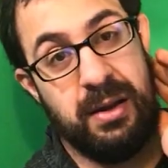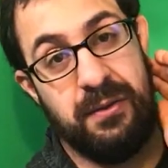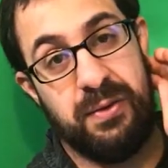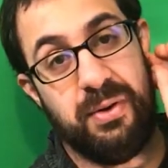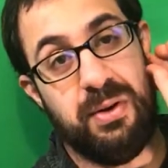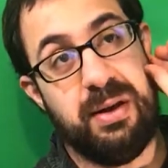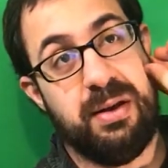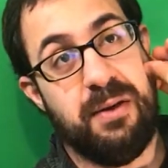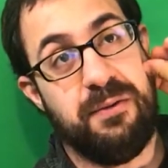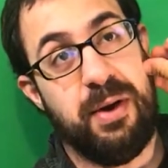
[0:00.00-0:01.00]
If you
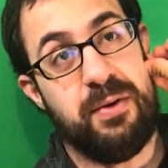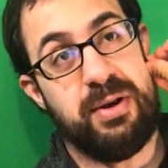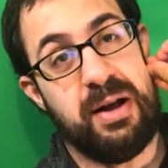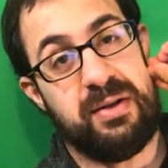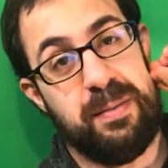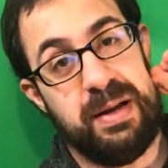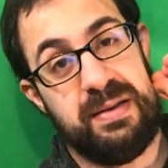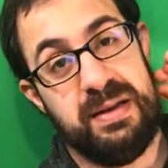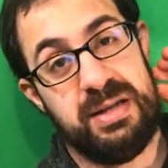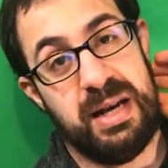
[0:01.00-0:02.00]
if you have your doubts about
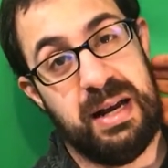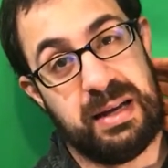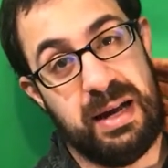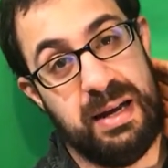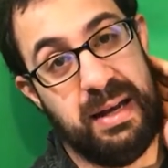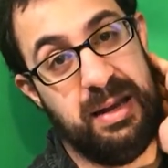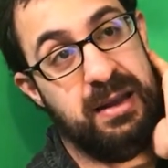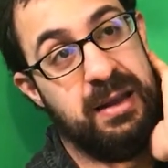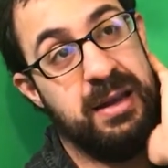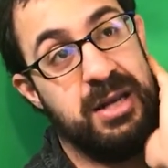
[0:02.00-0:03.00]
CGI like I did,
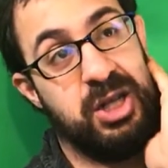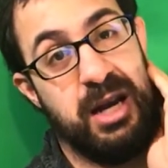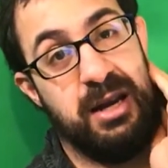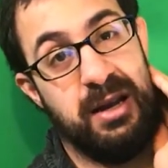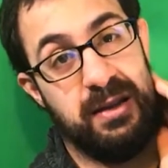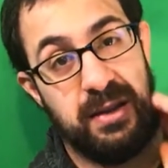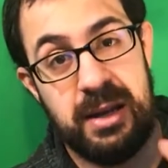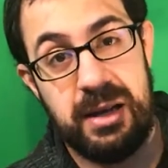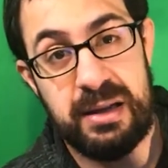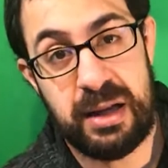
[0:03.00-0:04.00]
China is
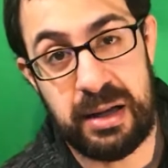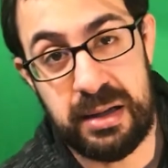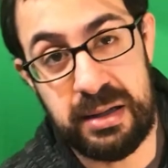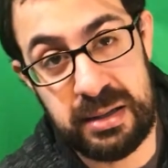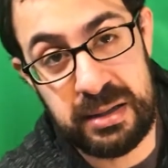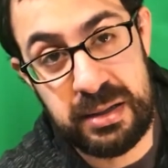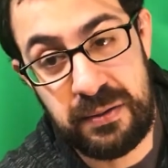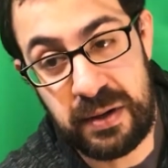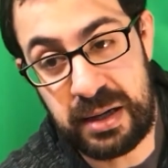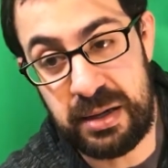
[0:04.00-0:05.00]
leading the
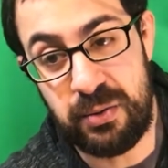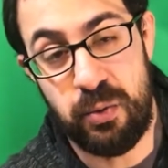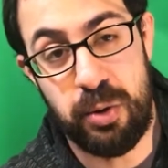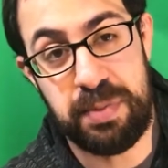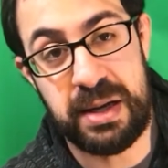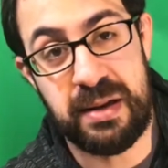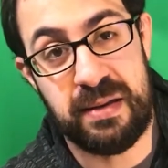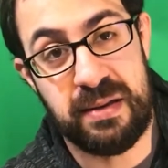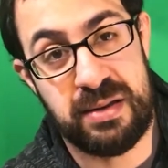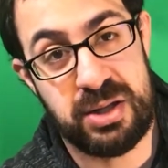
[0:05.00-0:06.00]
fucking
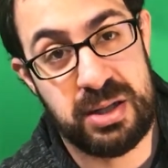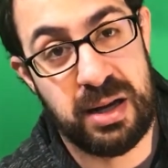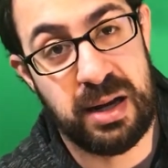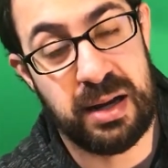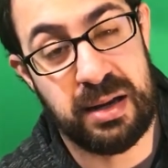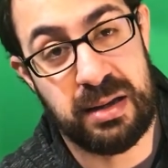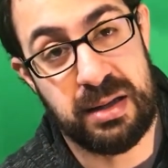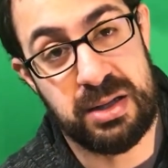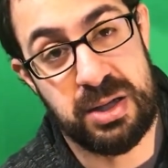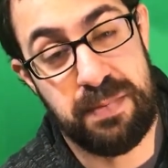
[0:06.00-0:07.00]
whooping I
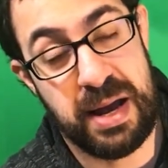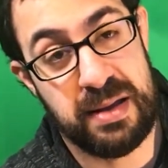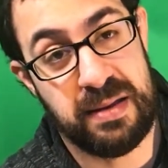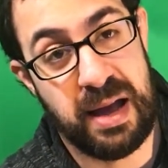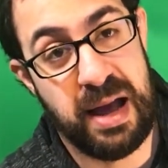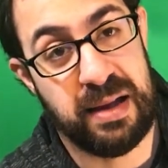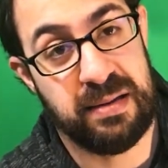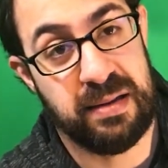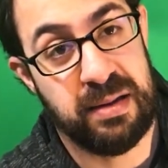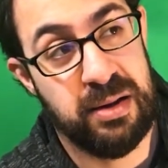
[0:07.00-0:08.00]
think Japan's
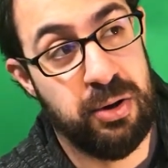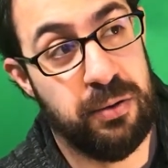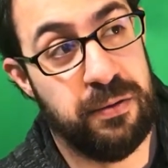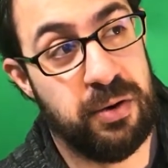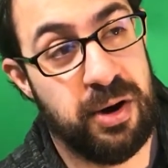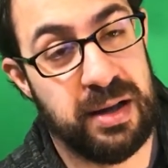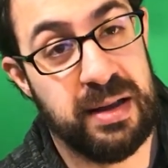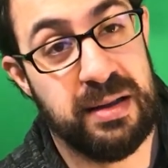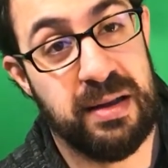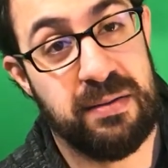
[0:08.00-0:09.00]
ass overall. I
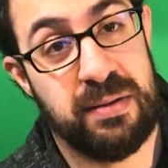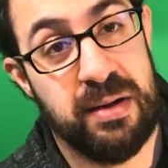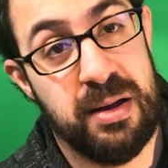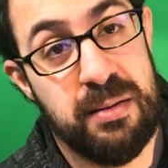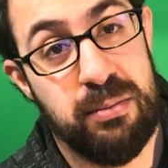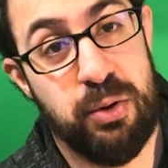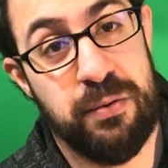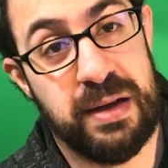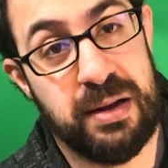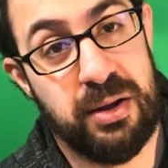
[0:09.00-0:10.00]
think this
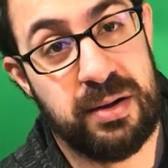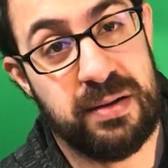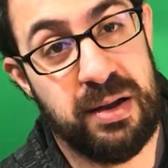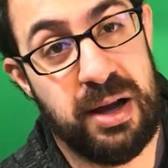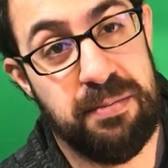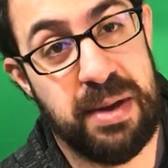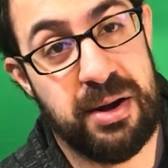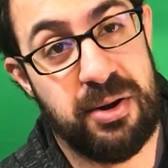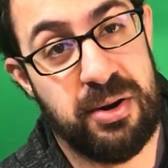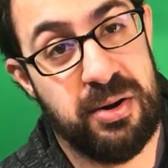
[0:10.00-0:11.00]
movie looks a lot
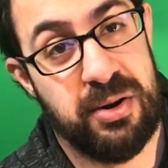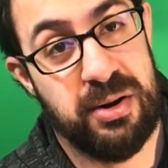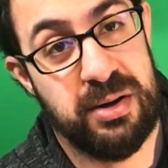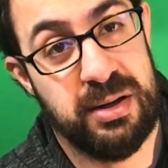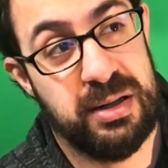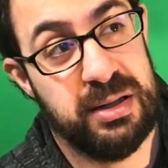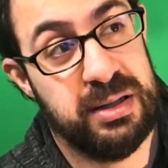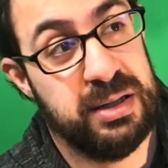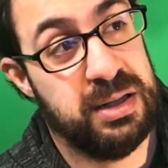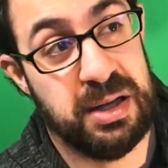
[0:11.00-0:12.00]
better
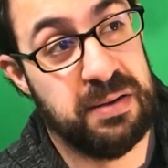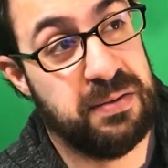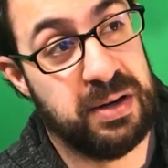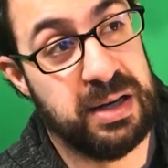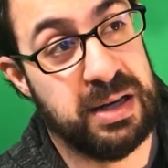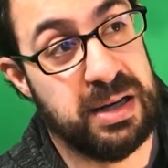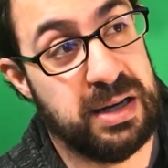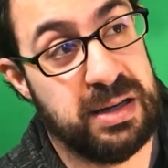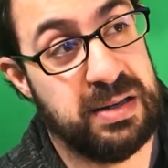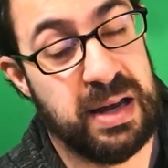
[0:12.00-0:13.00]
than fucking
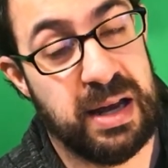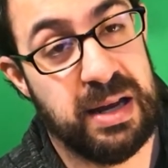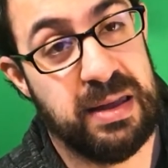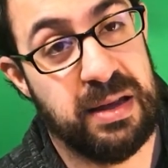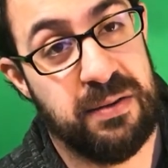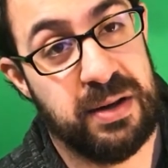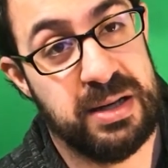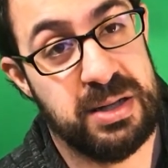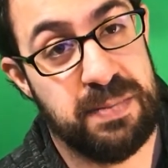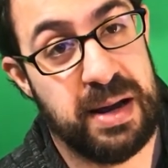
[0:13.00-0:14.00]
say anything fucking
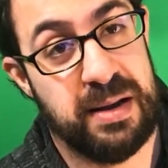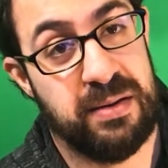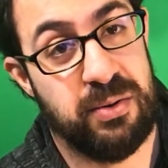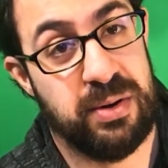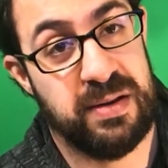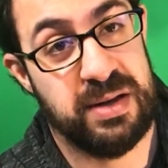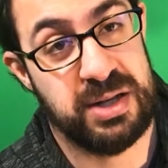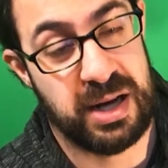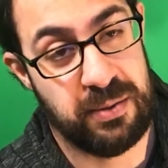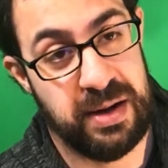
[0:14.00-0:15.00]
Japan's doing
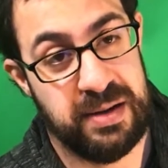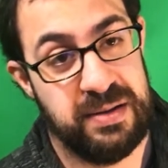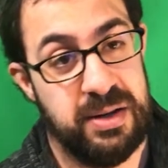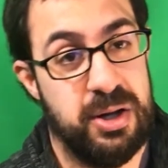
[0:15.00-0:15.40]
CGI wise.